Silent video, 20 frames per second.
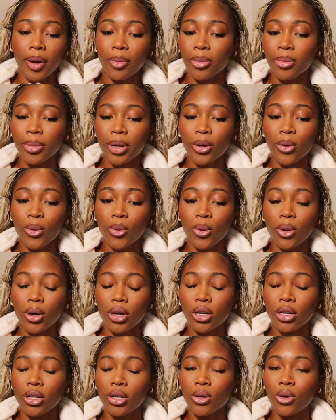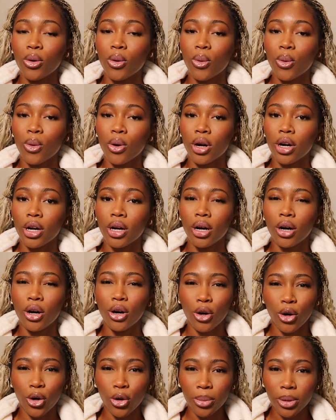peppermint oil or
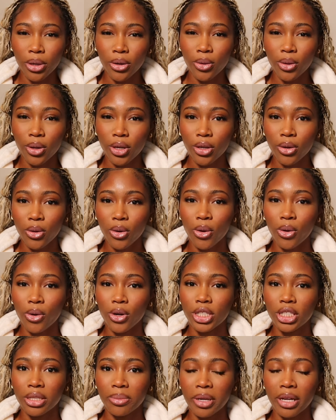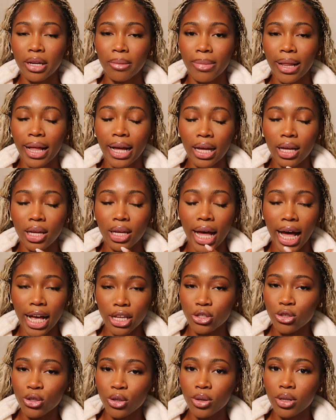jojoba oil or Jamaica black
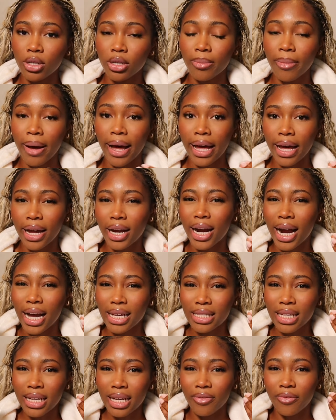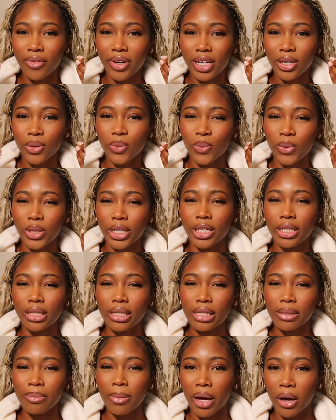castor oil, my hair has like a very
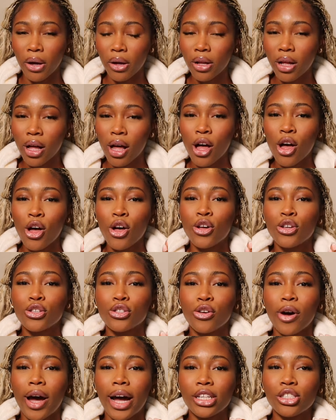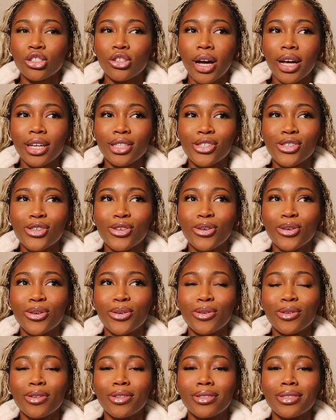weird smell. So I try
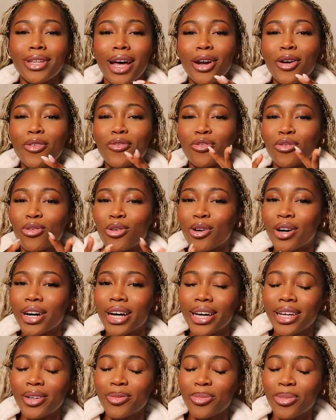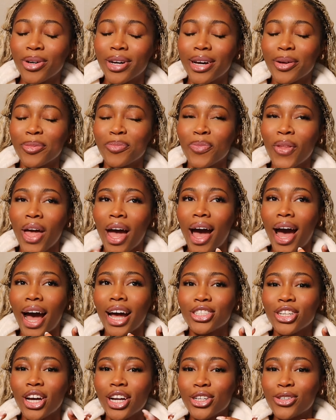to not avoid, but
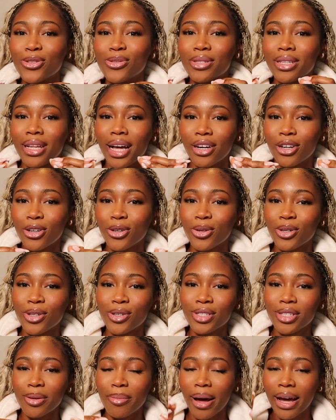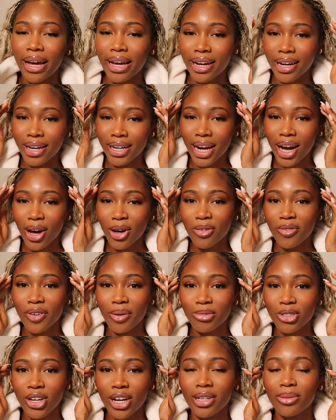I try to use lighter oils on my hair now if
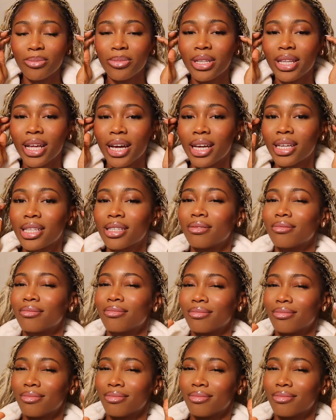I'm trying to be like,